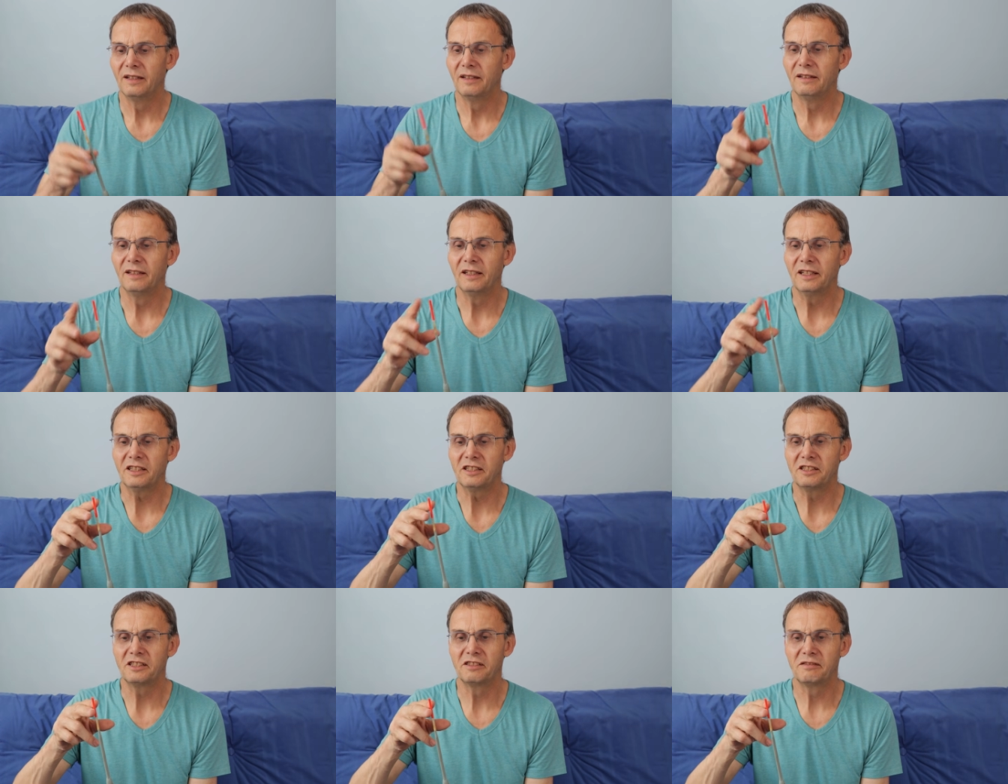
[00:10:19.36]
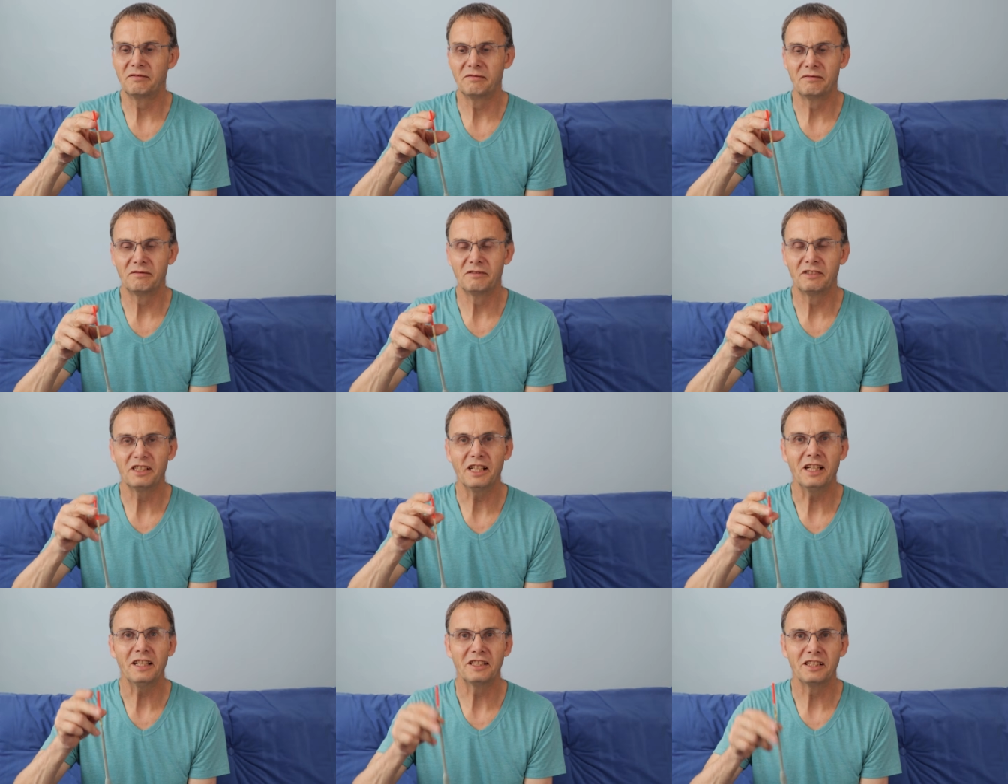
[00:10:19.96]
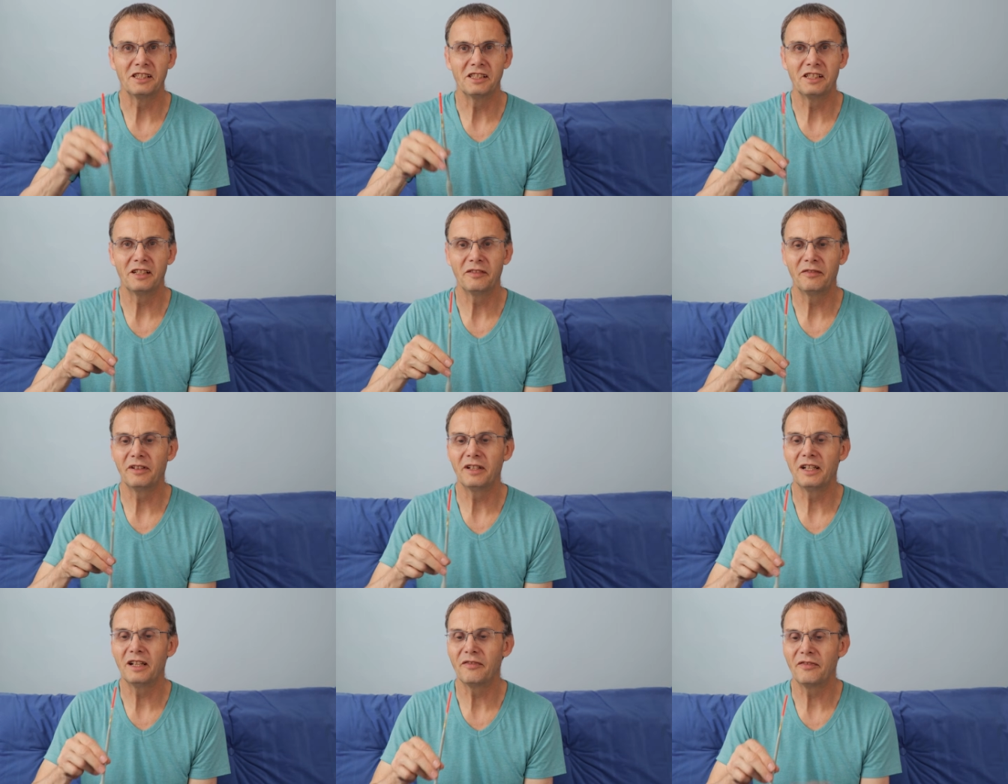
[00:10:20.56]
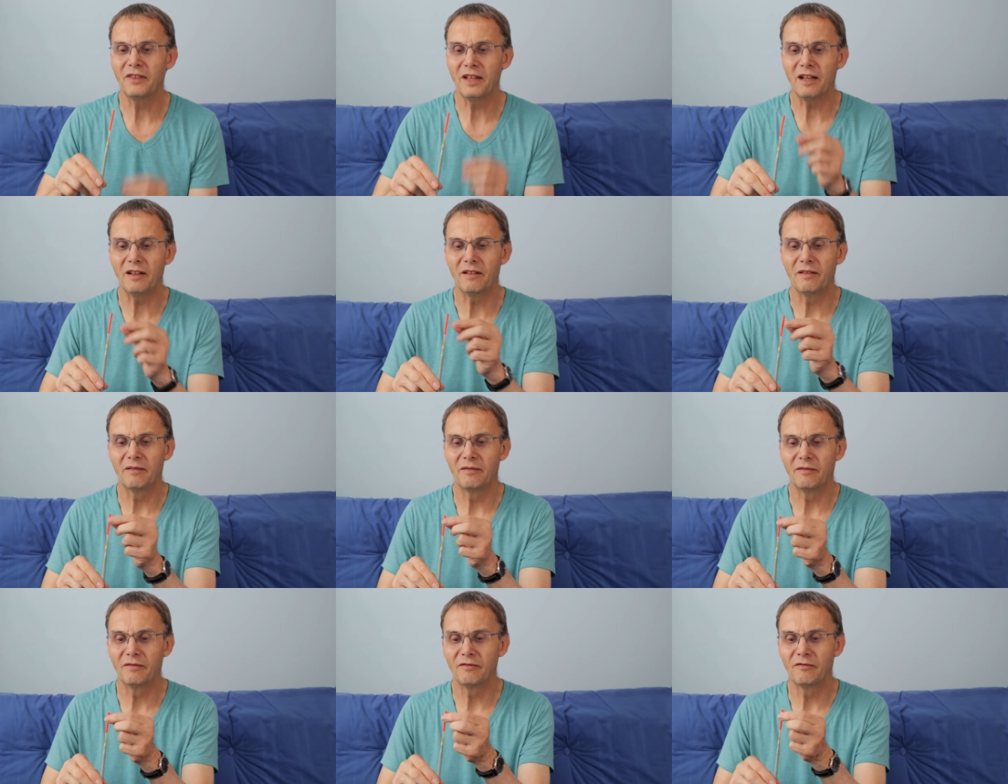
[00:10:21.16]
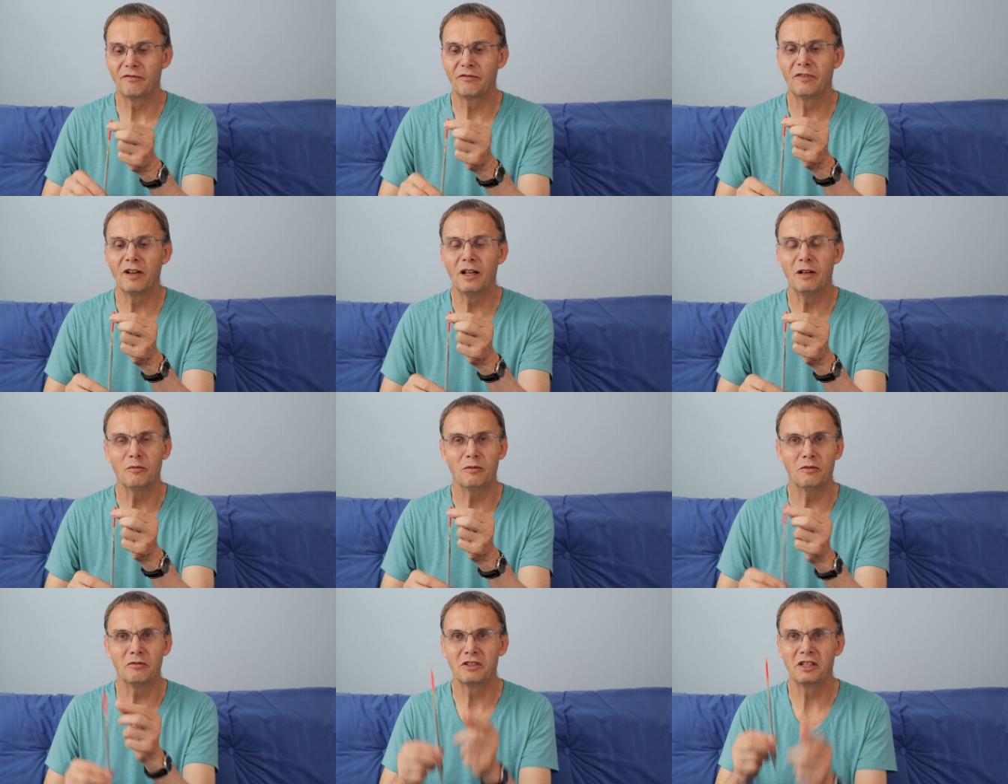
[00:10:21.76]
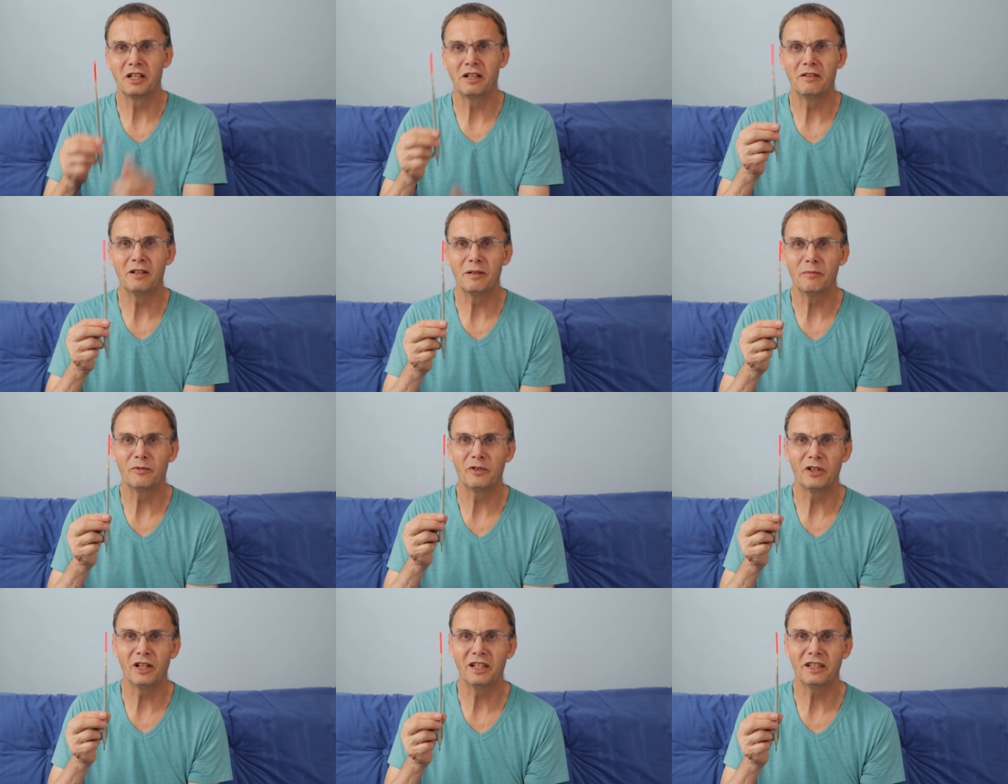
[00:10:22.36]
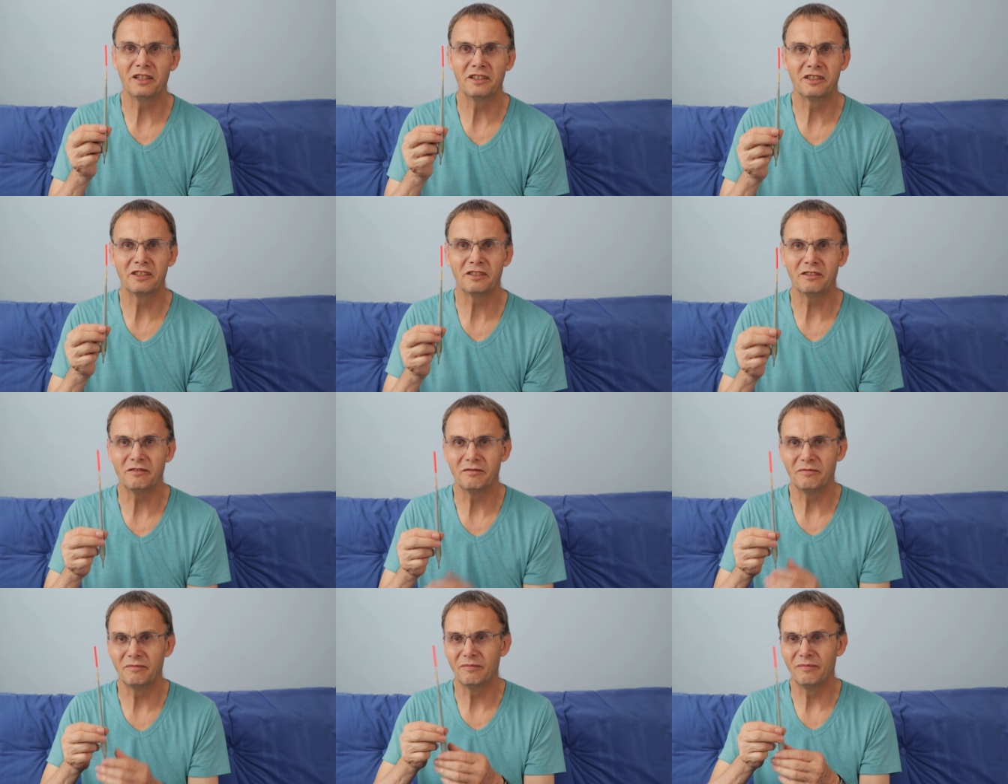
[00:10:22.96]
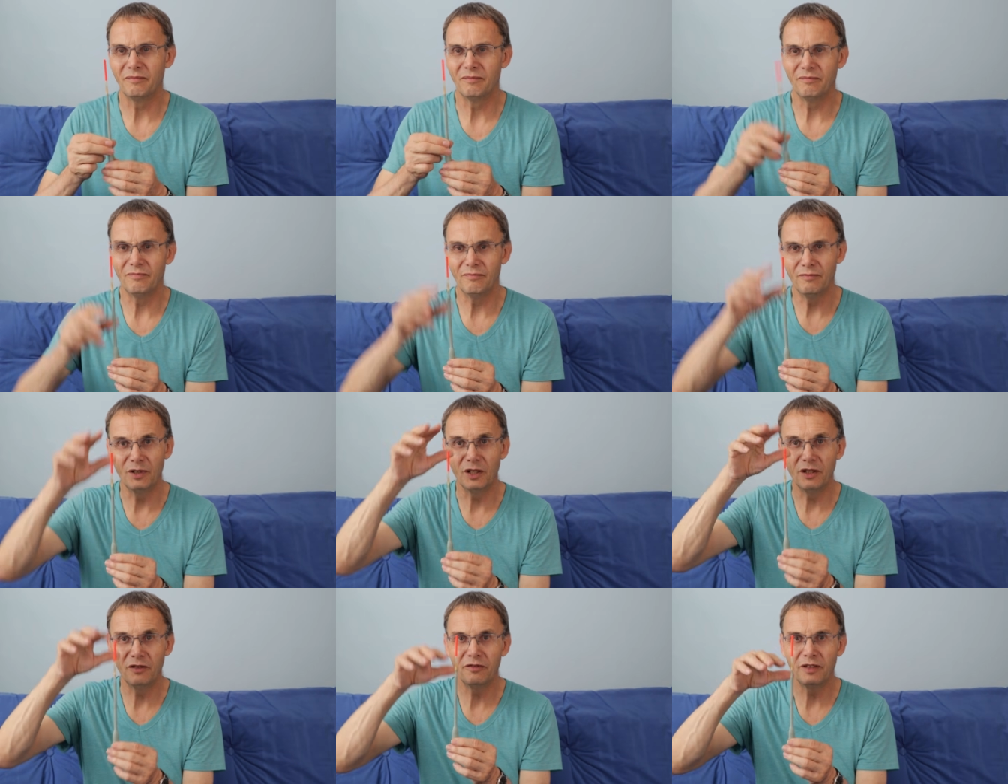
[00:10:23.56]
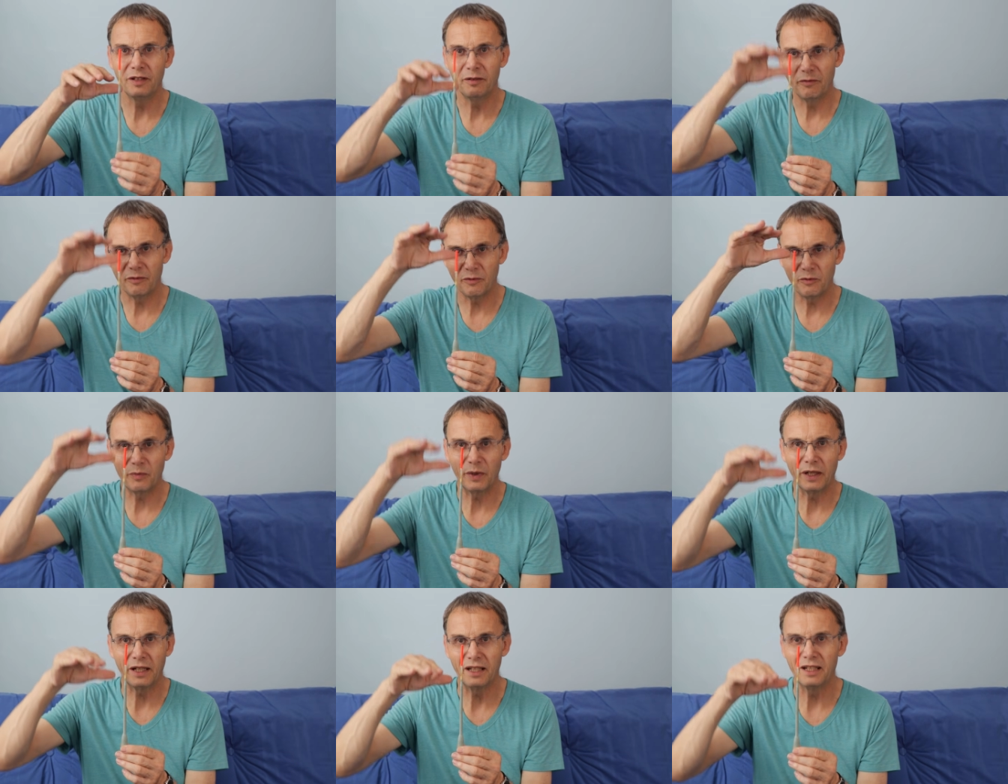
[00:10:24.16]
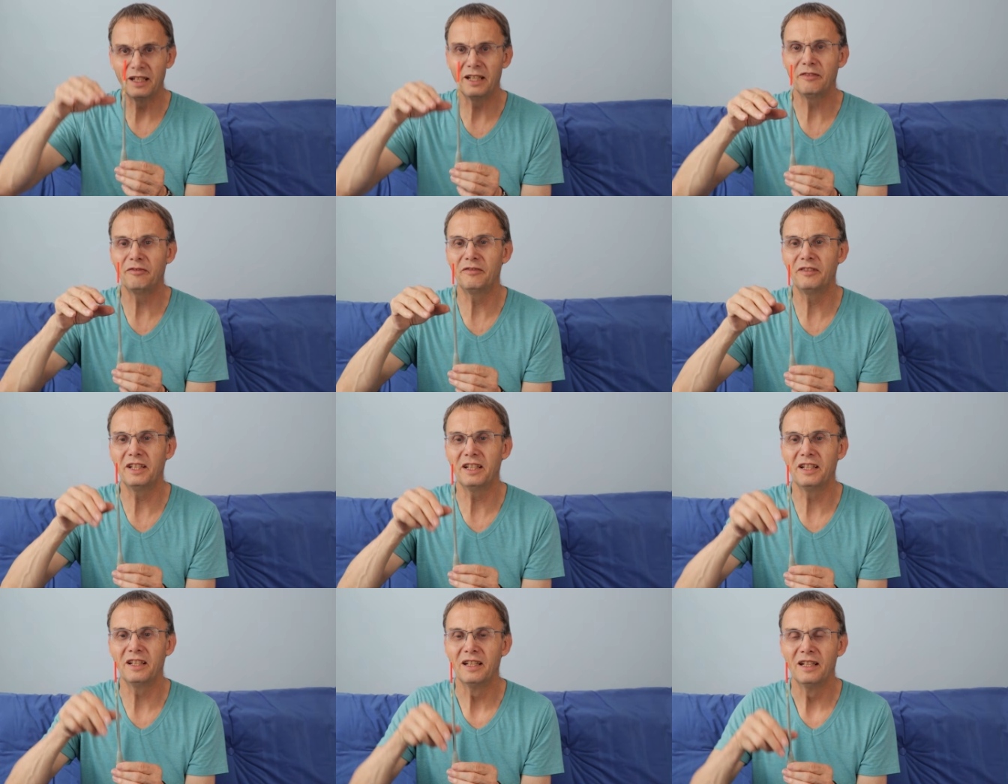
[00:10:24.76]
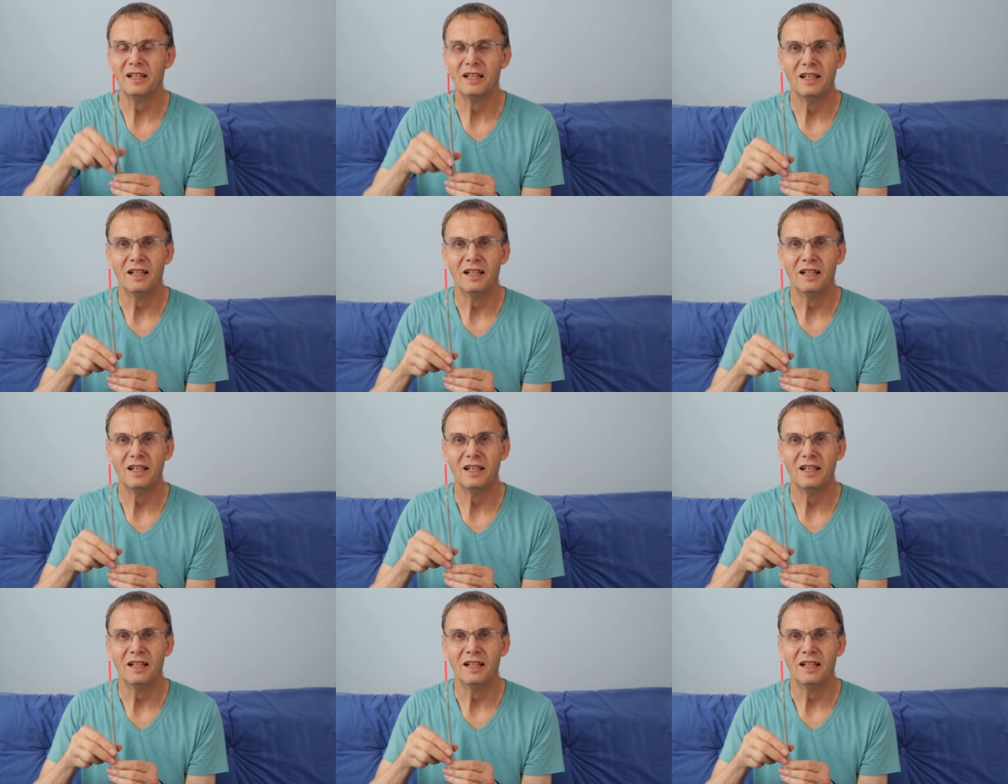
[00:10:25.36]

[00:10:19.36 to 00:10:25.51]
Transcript: It's sensitive enough. That float will show number 8 shot moving, being lifted,